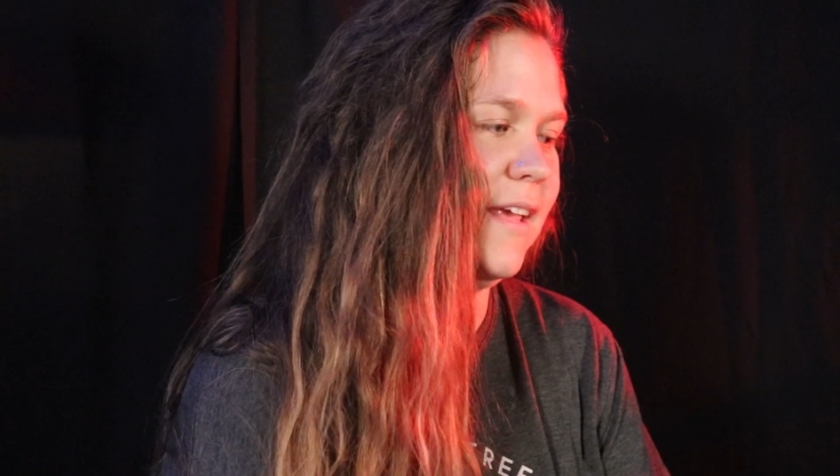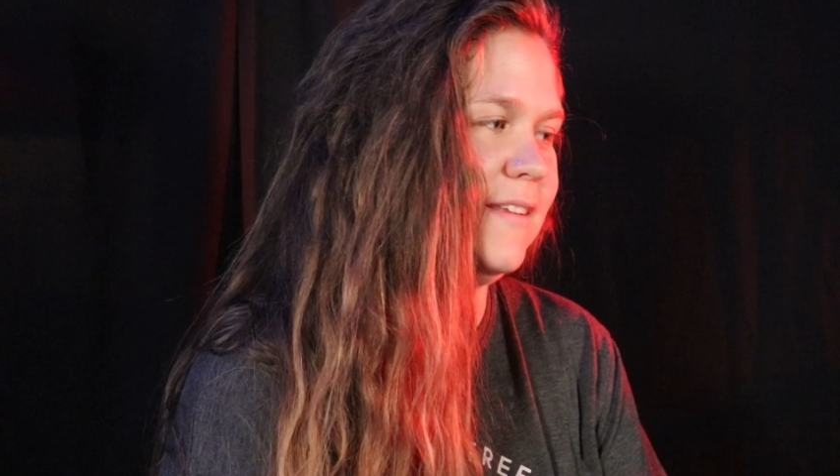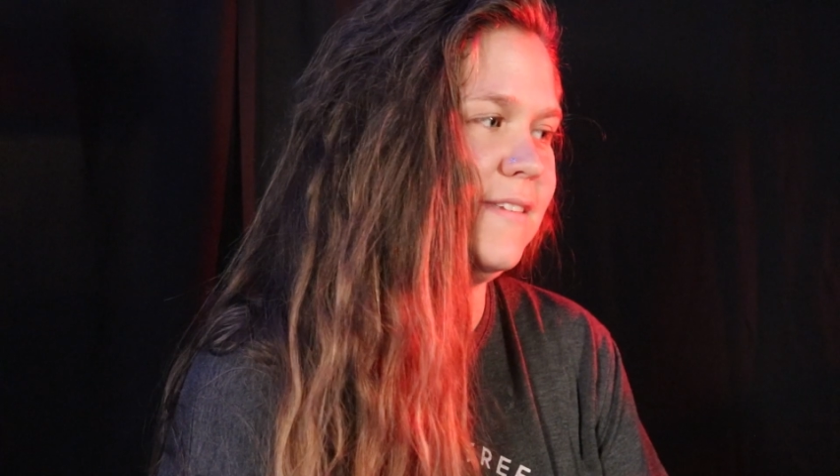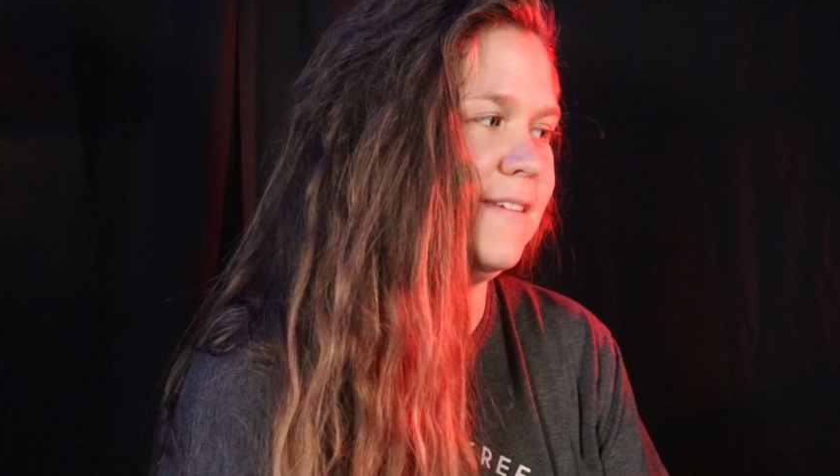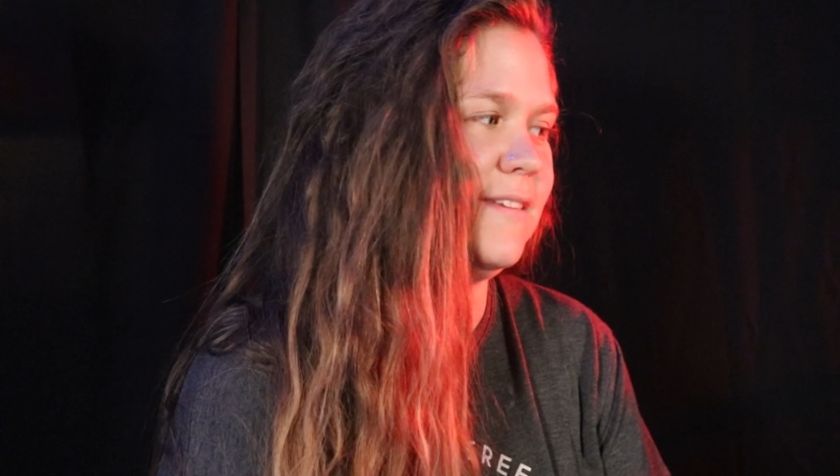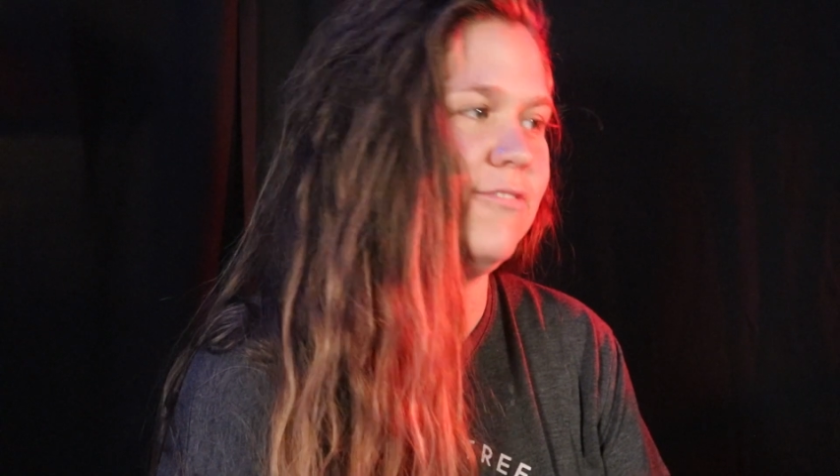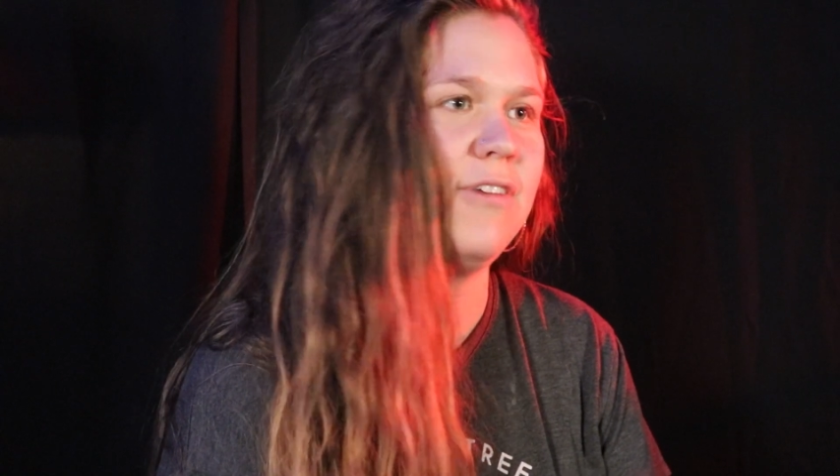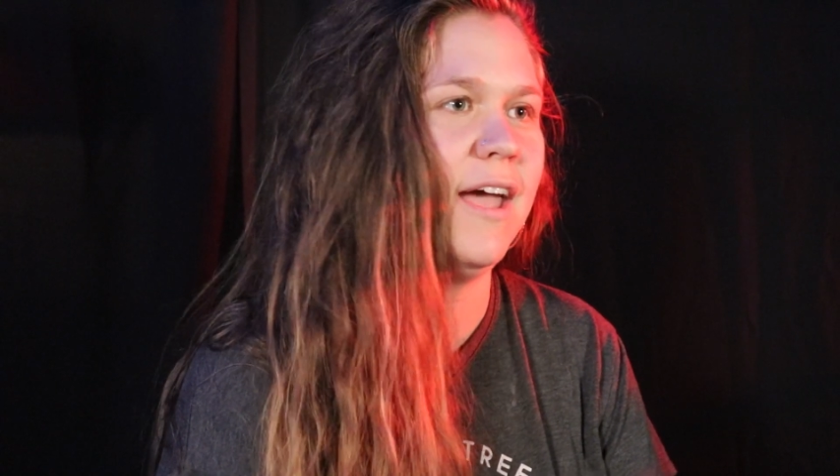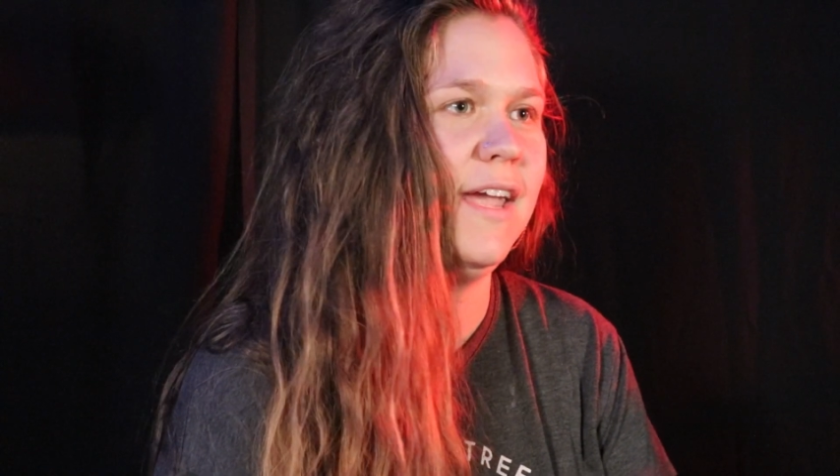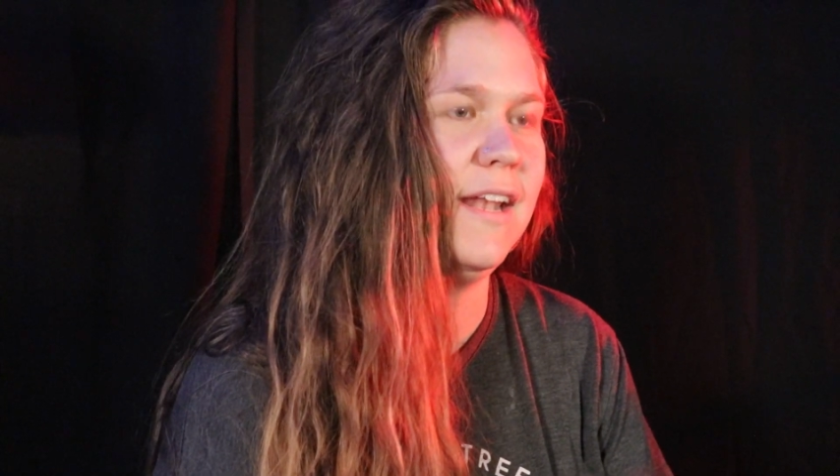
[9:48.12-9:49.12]
this isn't
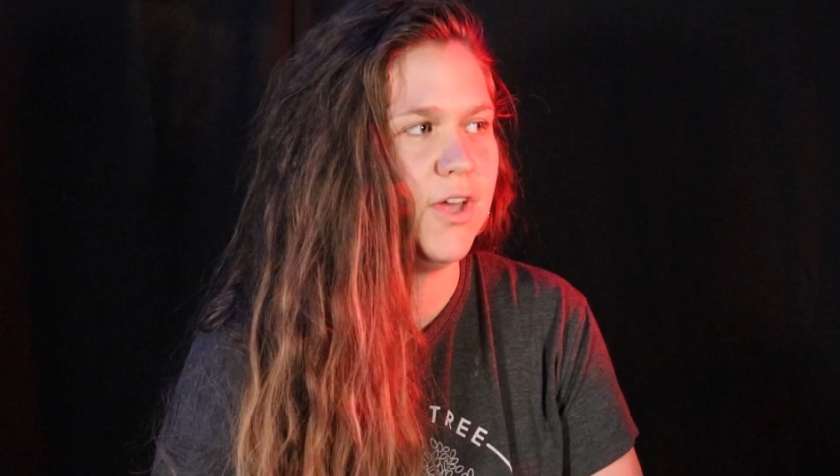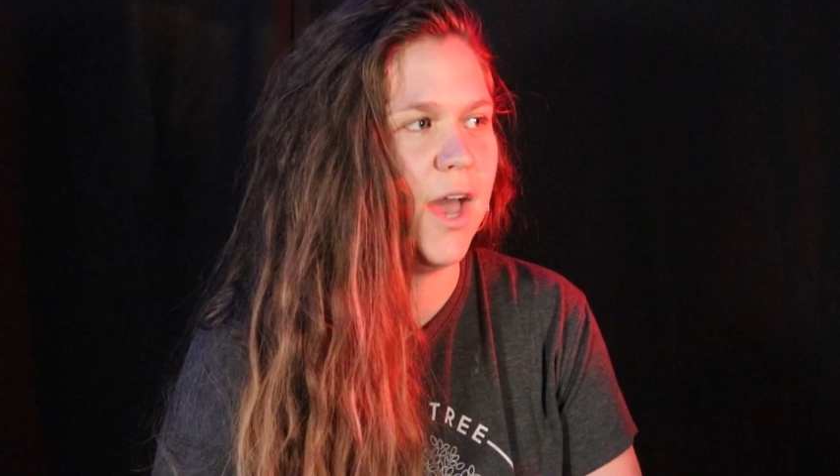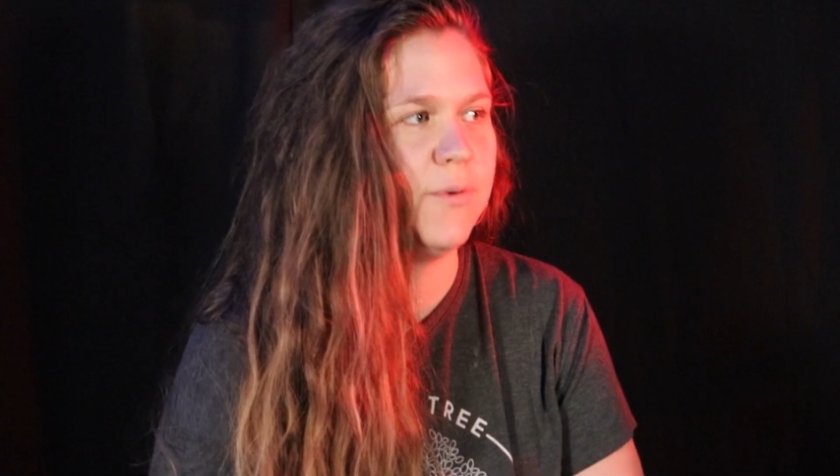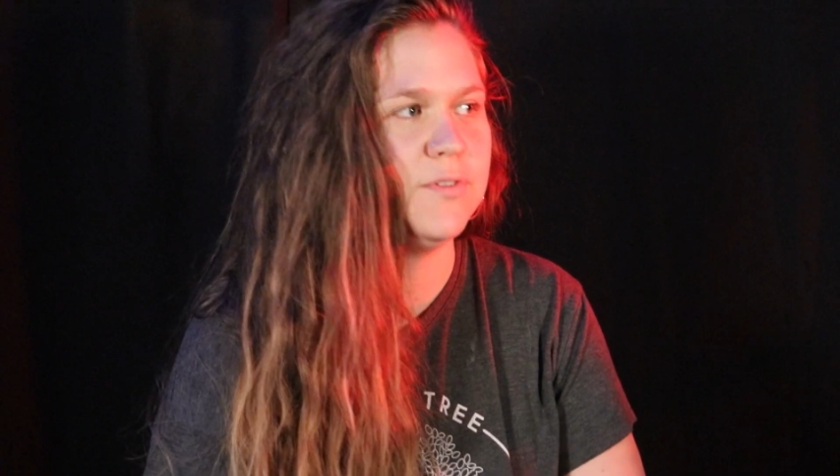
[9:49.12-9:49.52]
right. I